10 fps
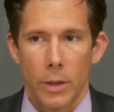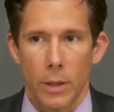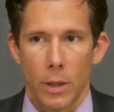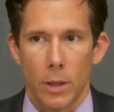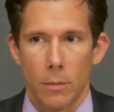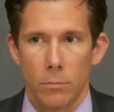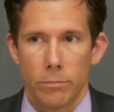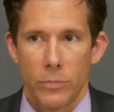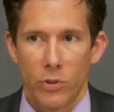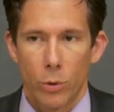Um,
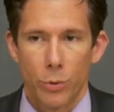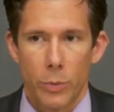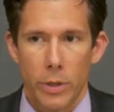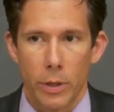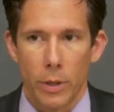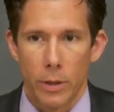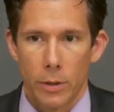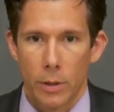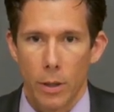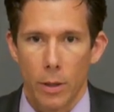social media
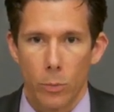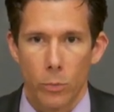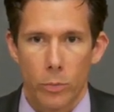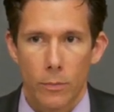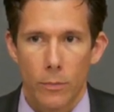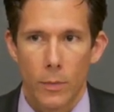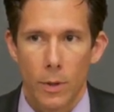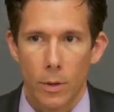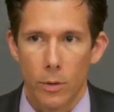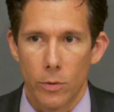um,
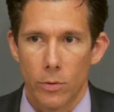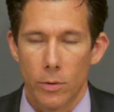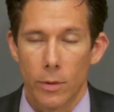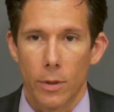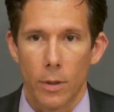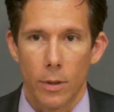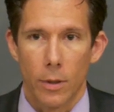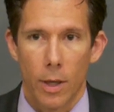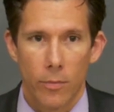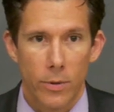is uh,
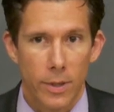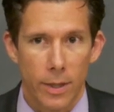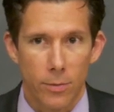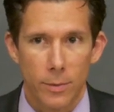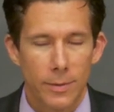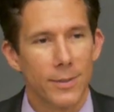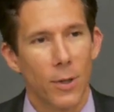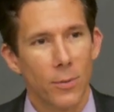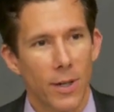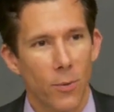of the devil. No,
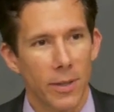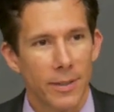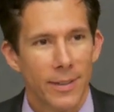not quite.